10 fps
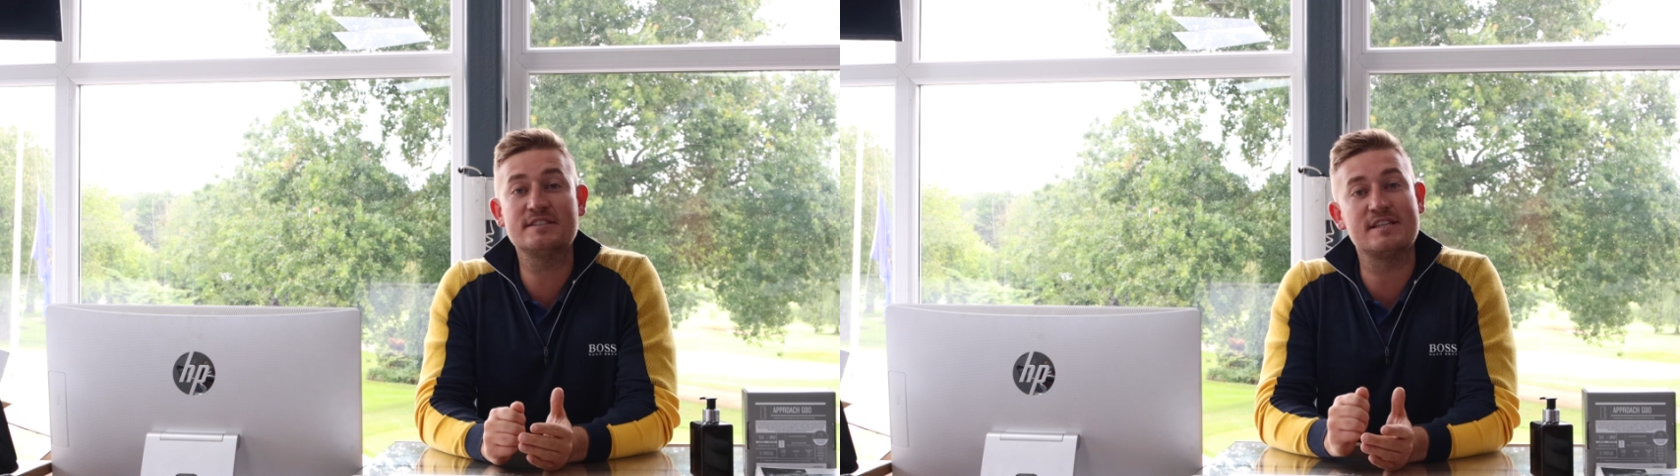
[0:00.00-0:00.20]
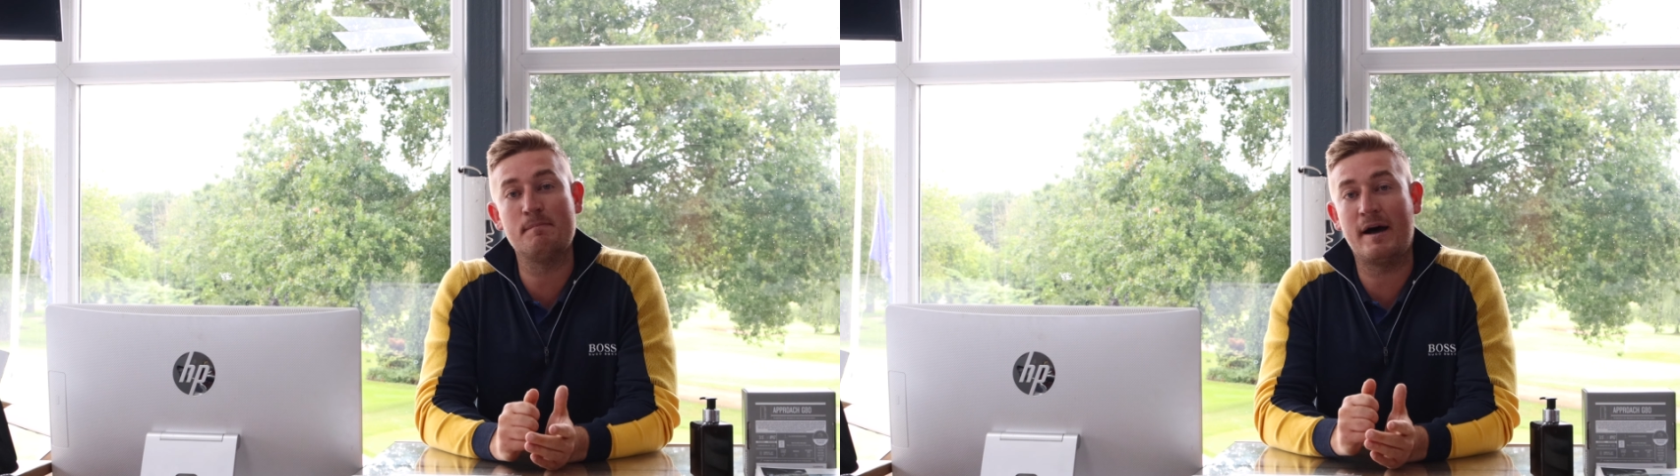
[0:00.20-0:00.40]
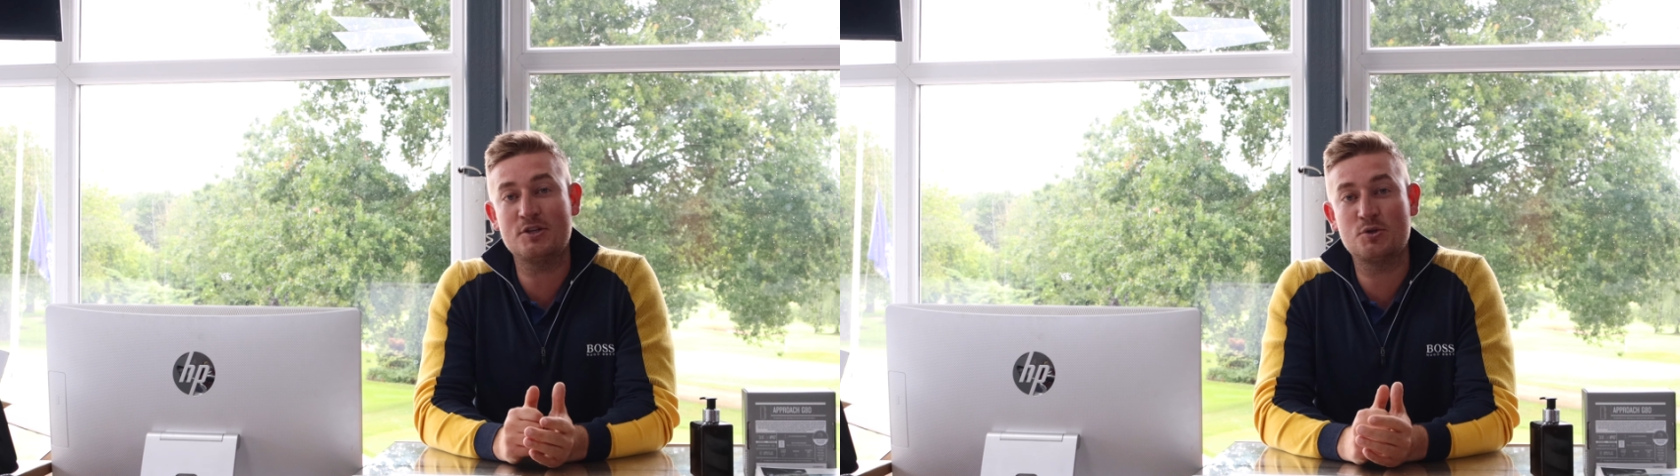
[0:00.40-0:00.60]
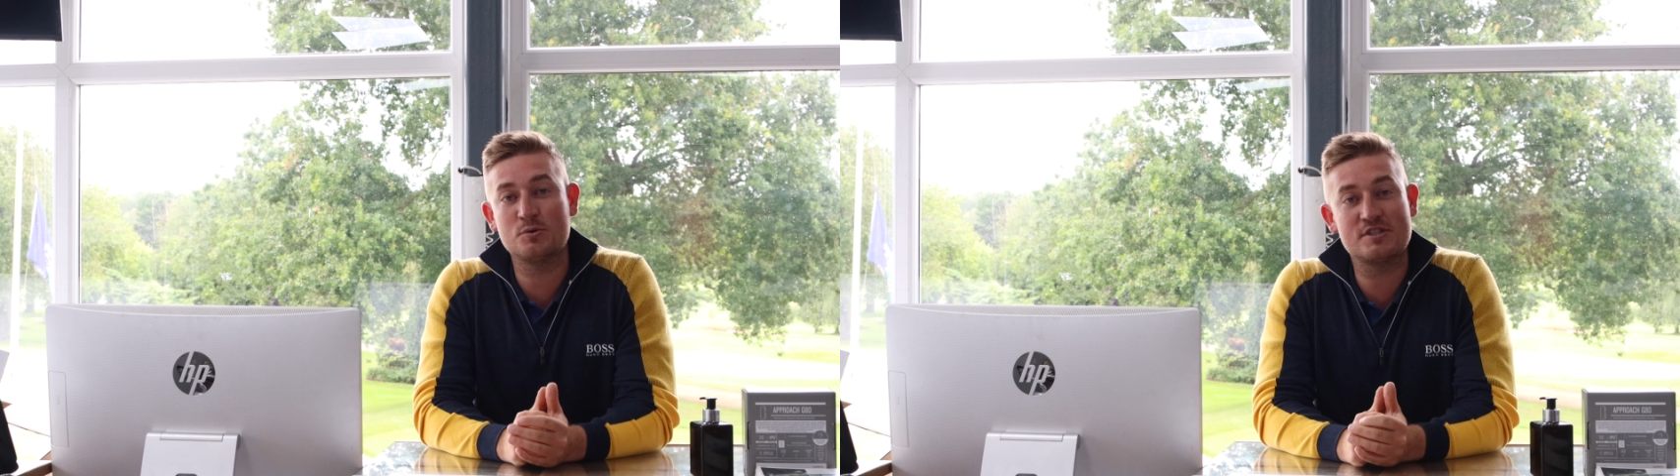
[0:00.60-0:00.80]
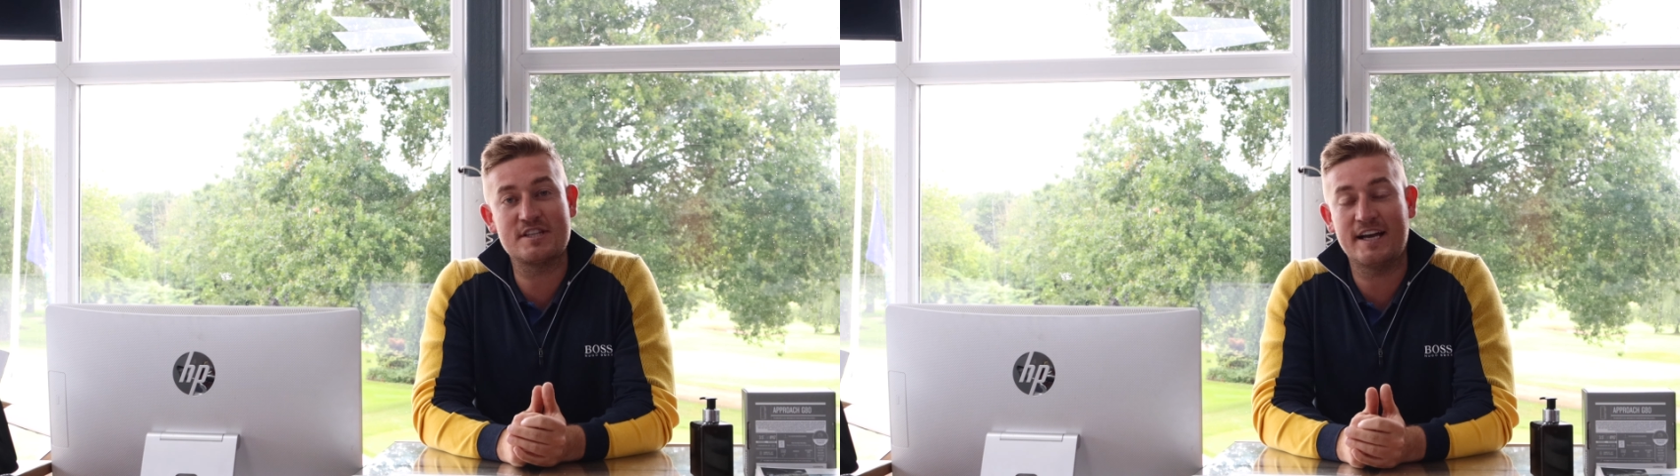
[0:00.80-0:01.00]
then make
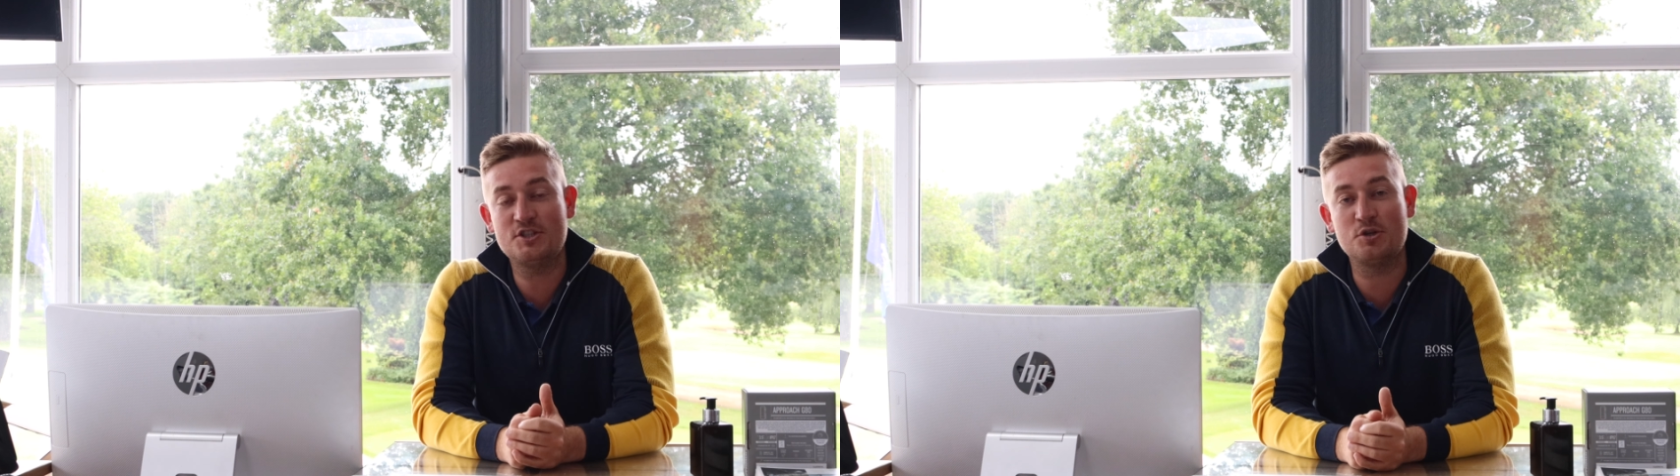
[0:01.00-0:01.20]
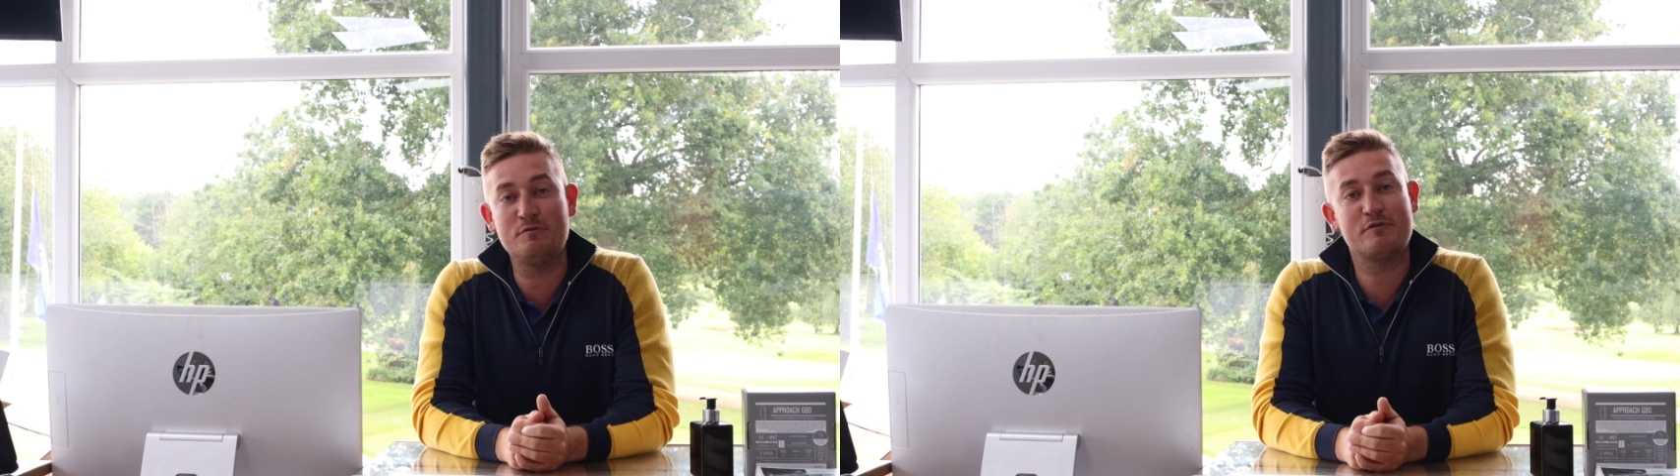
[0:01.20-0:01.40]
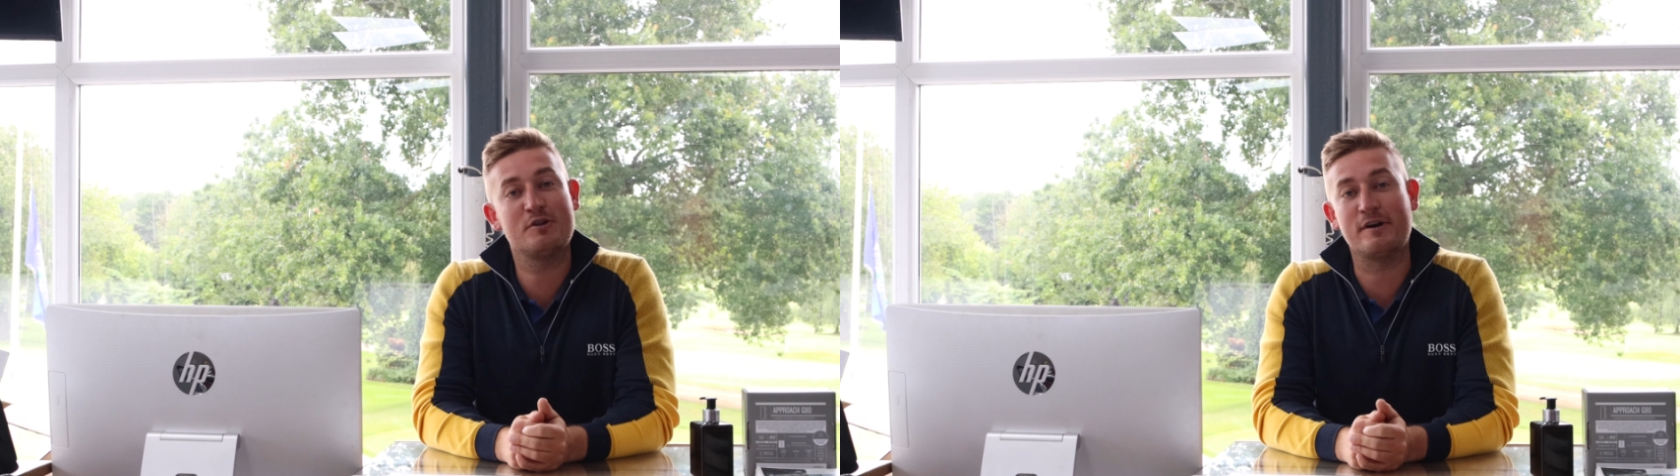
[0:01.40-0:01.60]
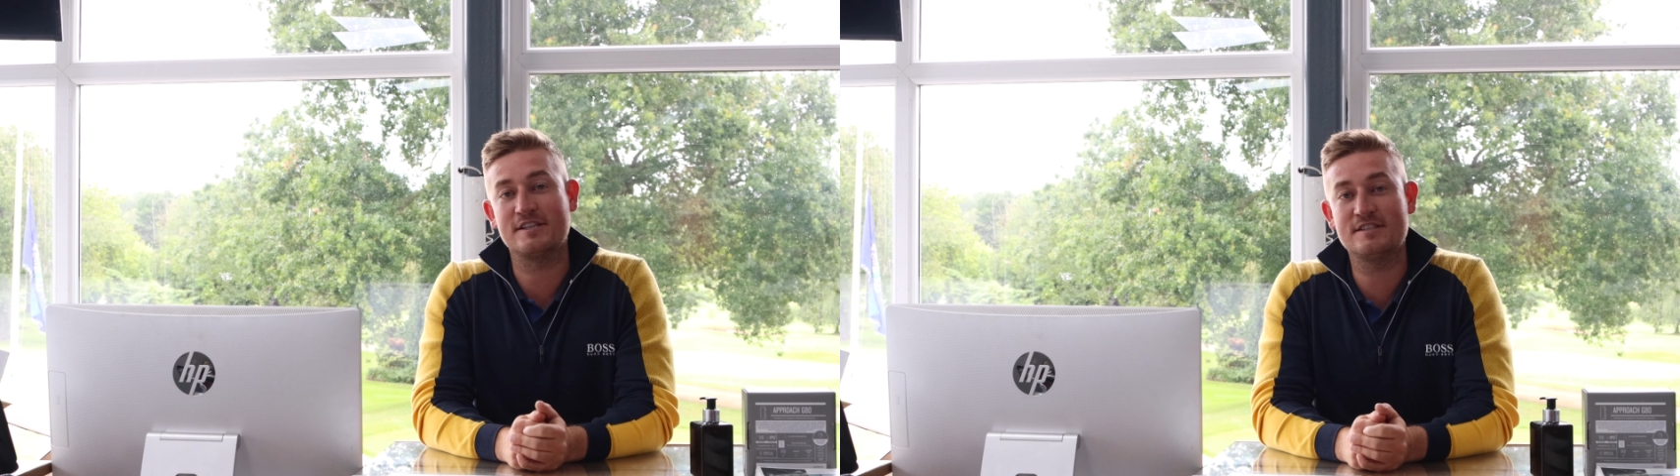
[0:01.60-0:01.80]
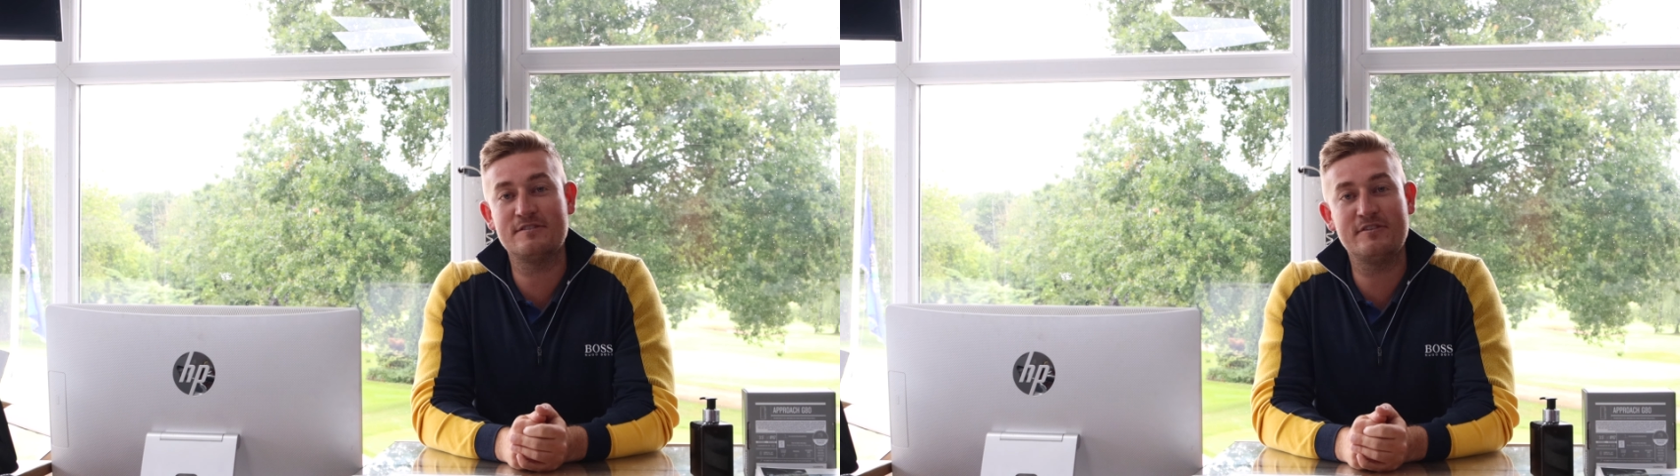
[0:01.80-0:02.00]
sure to stay tuned for the
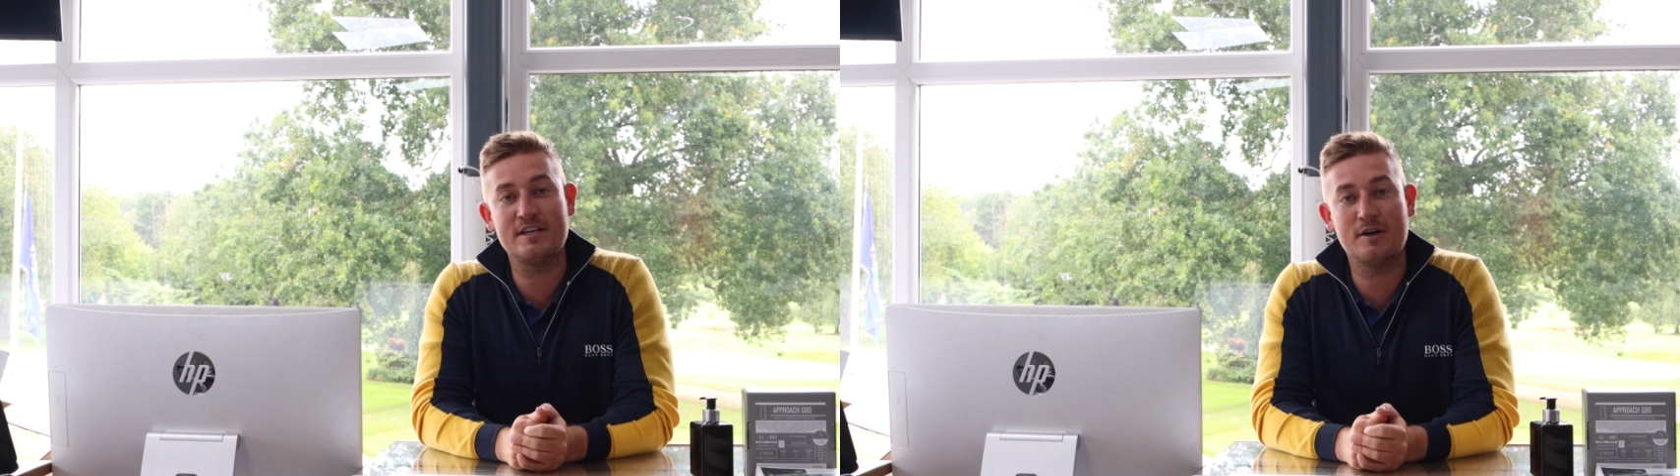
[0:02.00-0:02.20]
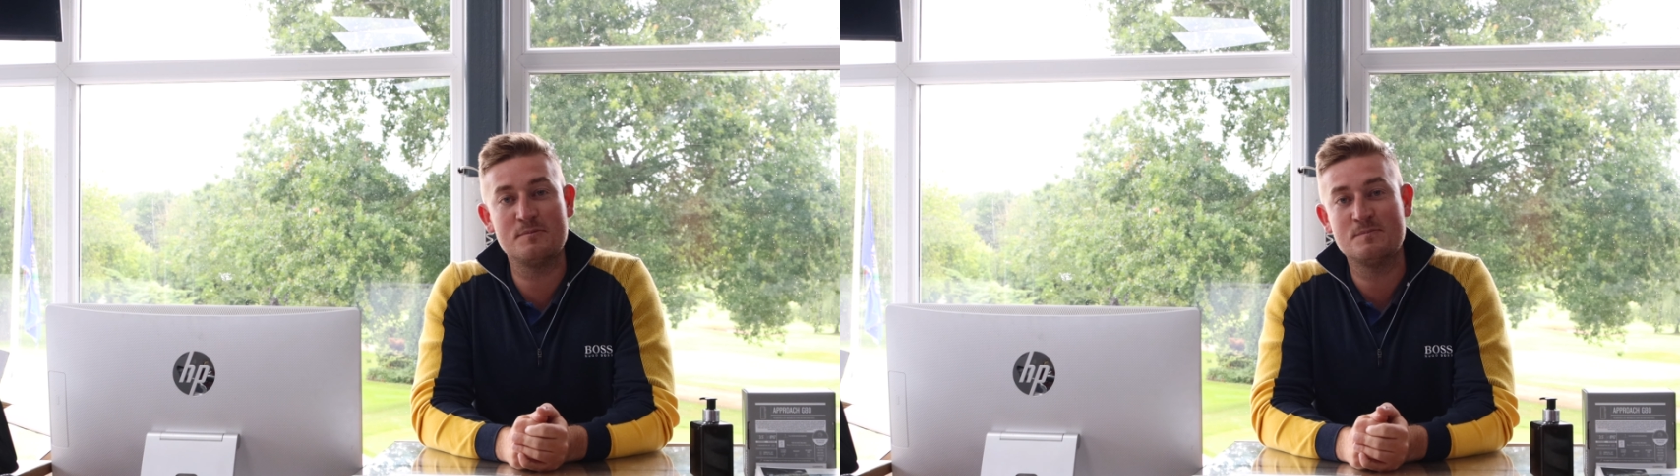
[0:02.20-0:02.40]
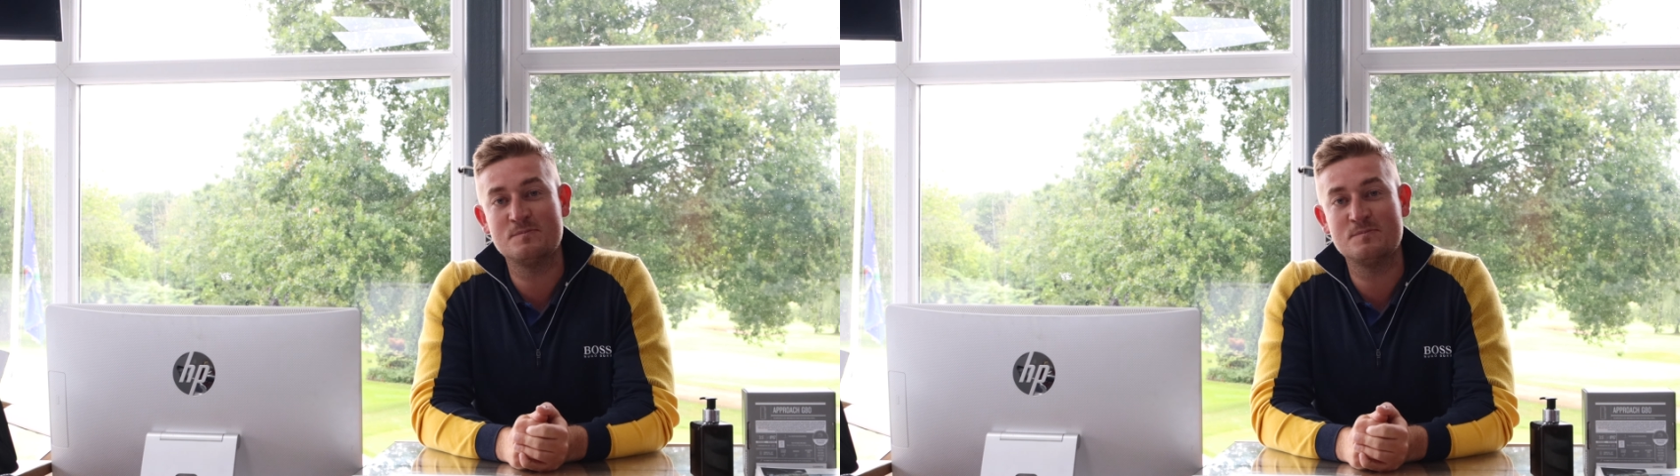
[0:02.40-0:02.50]
rest of the video.